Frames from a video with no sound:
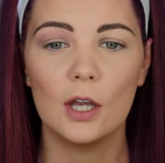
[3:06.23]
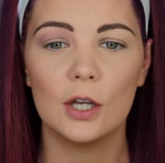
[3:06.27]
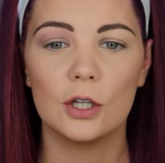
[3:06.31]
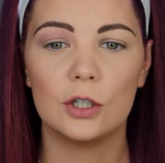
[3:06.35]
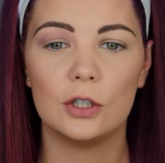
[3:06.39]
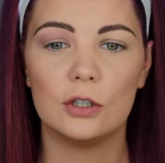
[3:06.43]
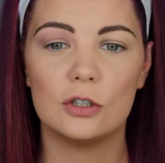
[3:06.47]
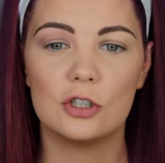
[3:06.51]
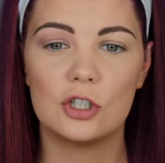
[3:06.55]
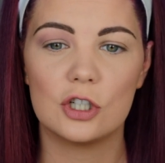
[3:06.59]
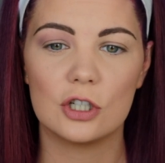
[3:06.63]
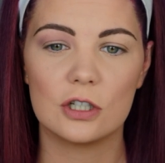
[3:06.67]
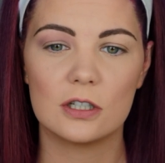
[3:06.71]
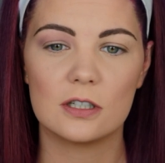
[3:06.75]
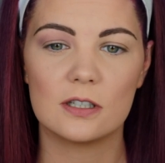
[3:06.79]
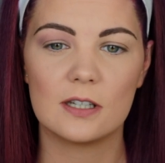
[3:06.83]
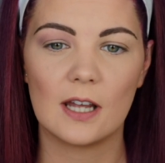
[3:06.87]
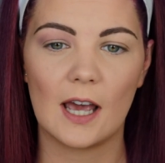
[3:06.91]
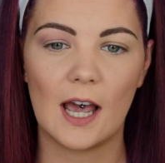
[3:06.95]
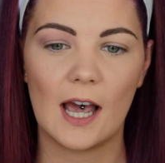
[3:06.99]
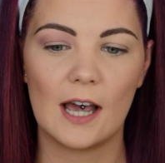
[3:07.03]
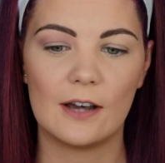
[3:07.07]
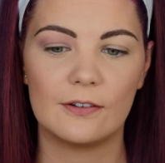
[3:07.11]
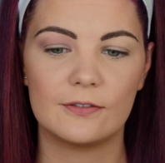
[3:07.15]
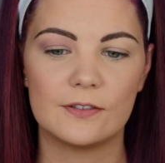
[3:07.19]
You just
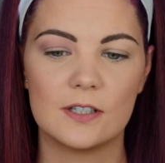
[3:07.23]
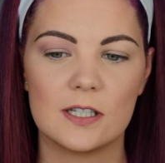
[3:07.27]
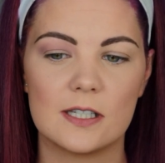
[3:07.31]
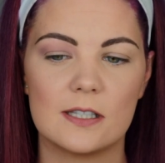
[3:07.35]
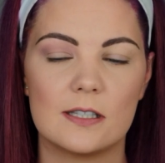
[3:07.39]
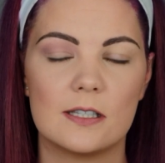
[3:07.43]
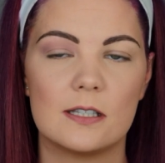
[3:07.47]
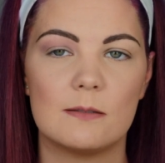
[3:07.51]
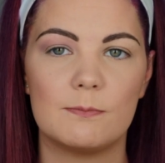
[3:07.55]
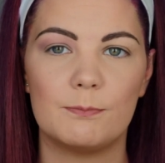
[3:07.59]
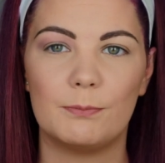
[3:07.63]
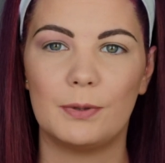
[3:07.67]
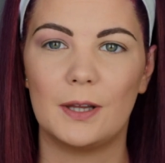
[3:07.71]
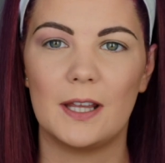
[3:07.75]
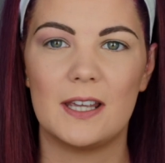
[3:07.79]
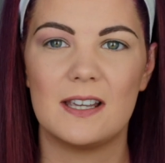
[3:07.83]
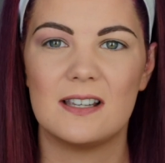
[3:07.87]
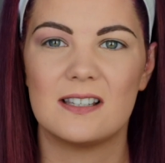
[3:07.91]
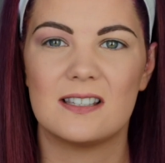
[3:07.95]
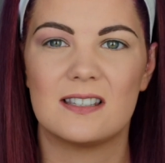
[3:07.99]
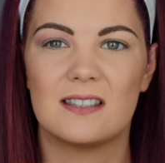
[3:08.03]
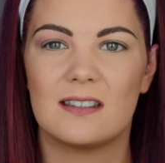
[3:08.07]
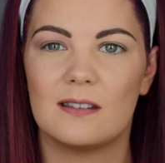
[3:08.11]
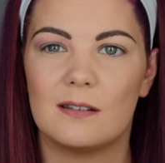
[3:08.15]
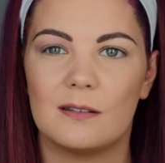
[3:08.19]
have to
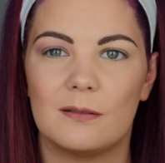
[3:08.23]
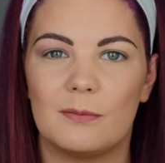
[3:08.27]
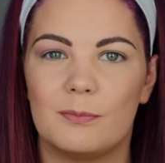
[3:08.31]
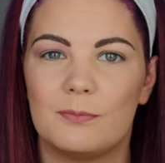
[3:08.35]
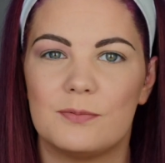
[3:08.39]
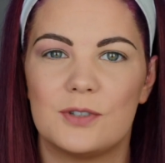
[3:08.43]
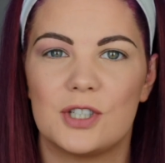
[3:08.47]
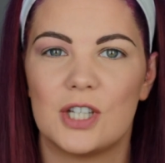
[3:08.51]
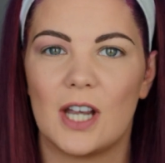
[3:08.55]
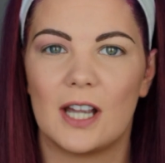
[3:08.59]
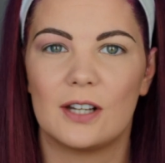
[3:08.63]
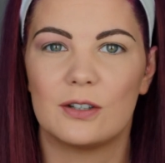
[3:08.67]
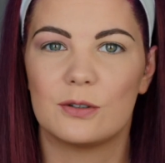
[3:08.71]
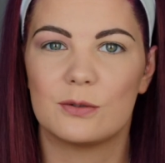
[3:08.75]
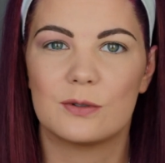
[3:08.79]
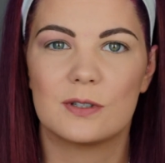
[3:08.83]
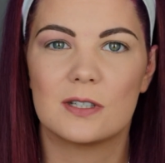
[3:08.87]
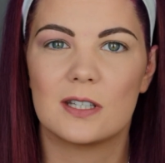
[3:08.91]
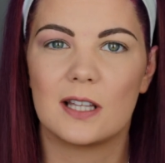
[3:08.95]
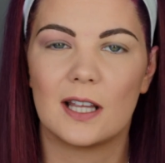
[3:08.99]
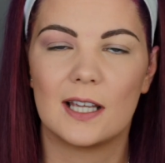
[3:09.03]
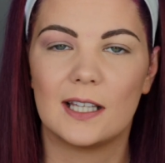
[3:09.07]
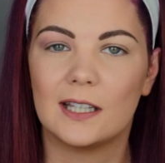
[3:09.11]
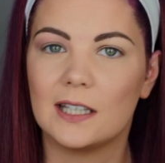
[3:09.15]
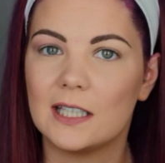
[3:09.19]
place the shadows
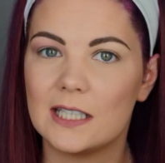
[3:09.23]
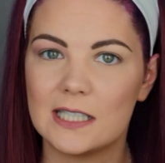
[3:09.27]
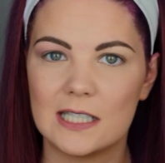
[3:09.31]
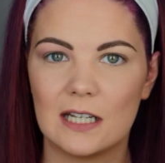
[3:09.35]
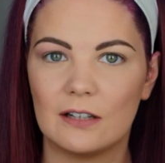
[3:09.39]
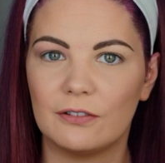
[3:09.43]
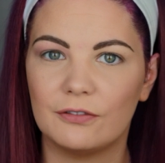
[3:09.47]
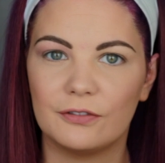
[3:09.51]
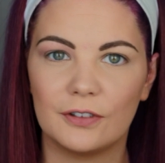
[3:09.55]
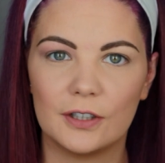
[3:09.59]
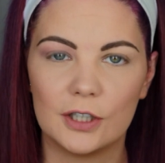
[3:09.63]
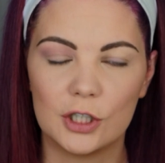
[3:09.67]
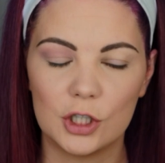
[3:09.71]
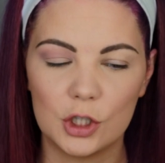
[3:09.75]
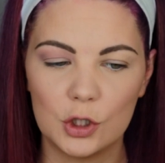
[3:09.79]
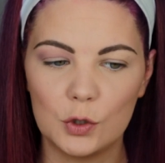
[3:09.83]
slightly different.